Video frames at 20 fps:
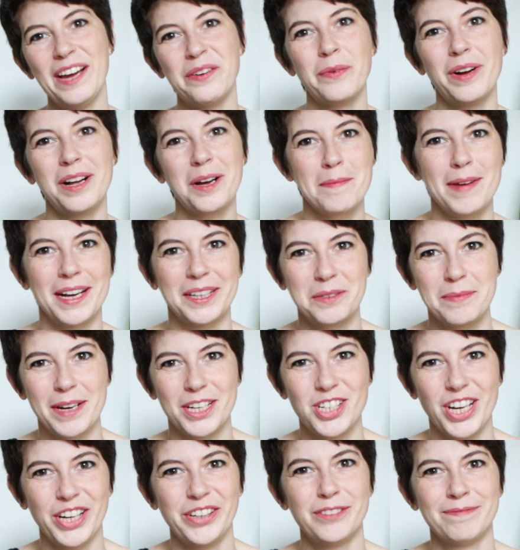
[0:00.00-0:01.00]
welcome back to my
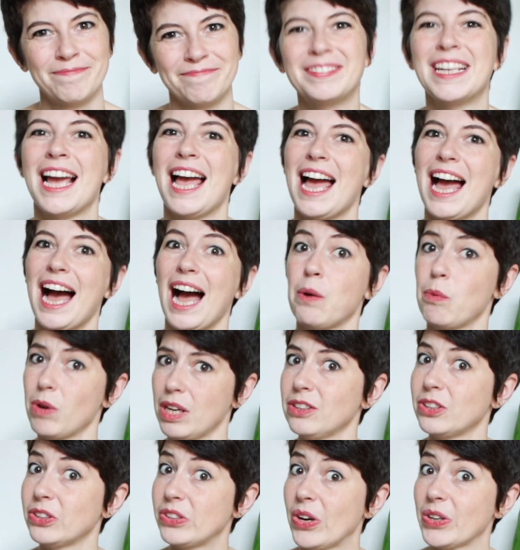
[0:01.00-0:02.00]
channel. I
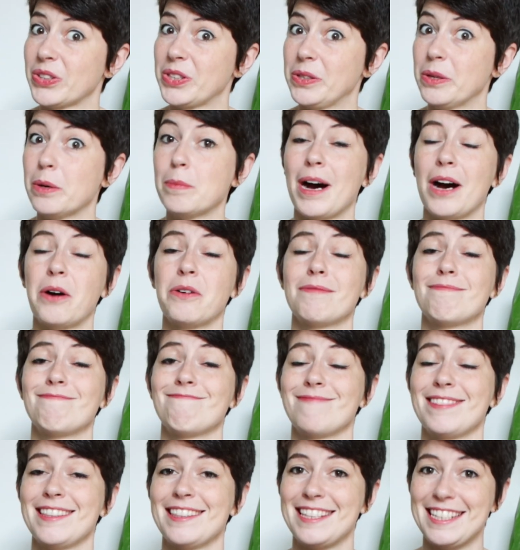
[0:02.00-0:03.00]
wanted to talk to you about
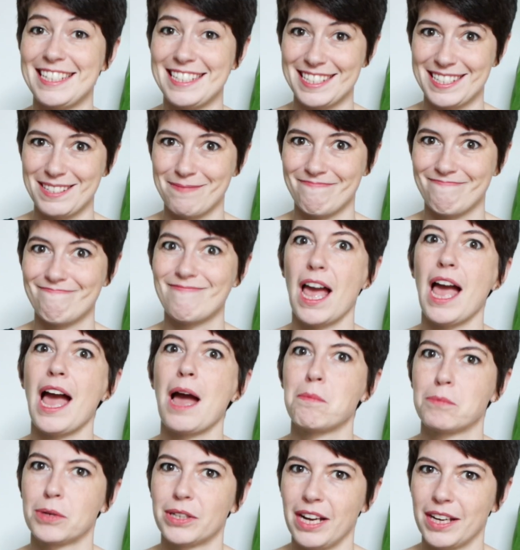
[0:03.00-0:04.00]
these
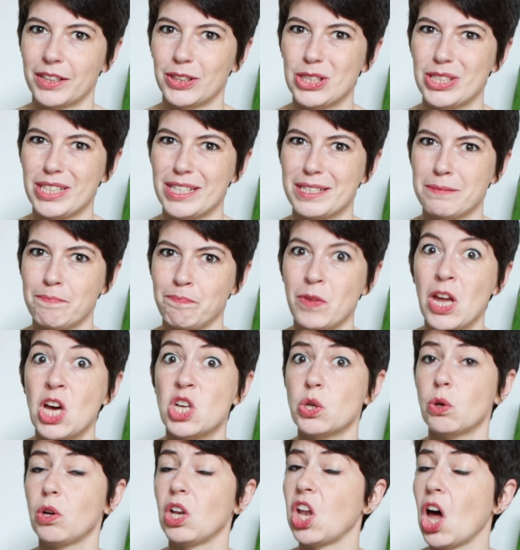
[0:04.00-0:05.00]
amber necklaces.
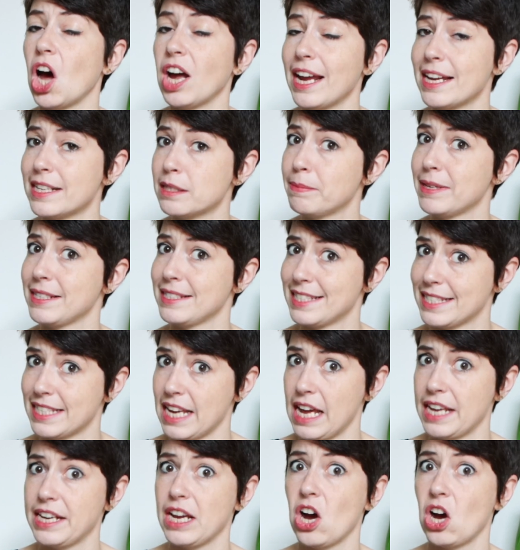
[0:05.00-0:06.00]
So a lot has been
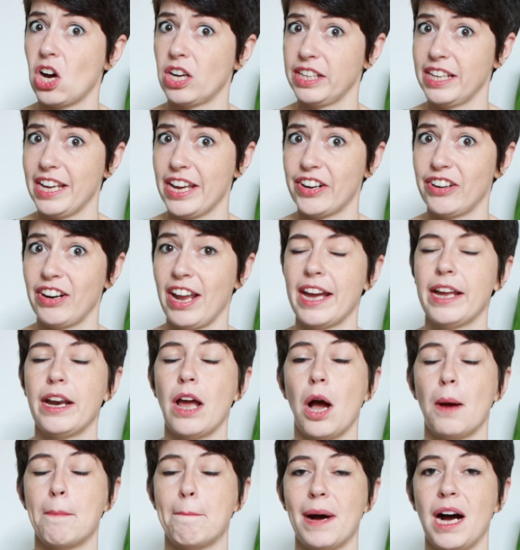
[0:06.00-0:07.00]
said on the internet
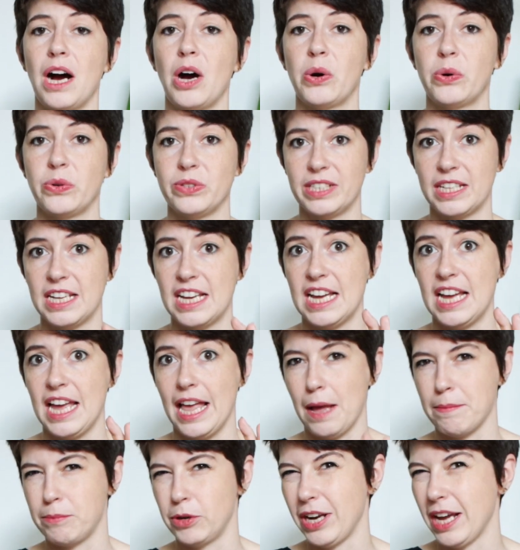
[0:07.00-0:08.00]
about
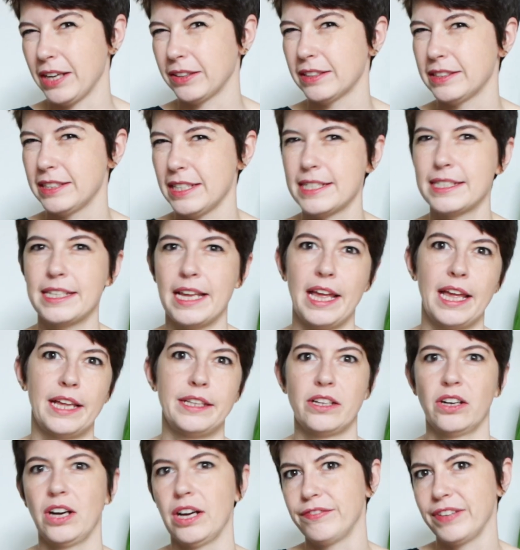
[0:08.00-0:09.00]
amber necklaces
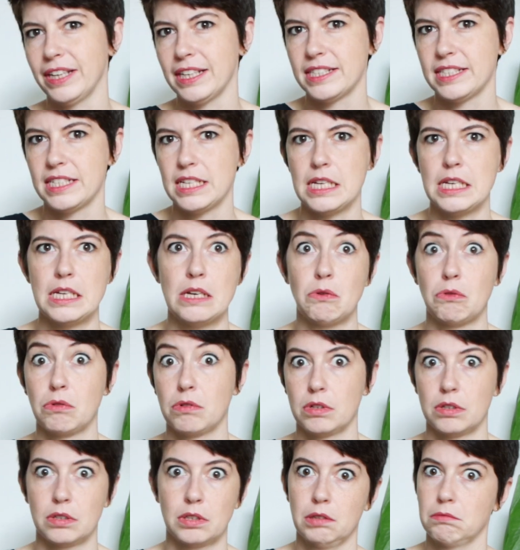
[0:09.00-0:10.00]
and their efficacy
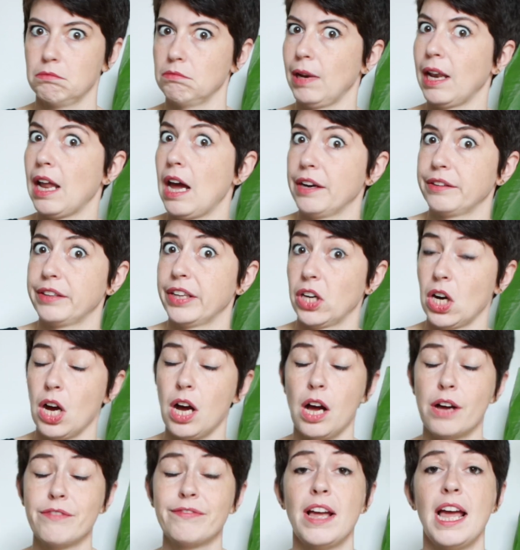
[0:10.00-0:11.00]
or lack
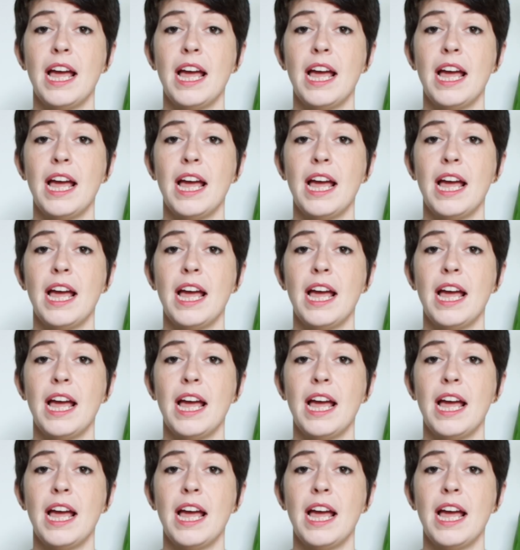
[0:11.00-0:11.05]
thereof,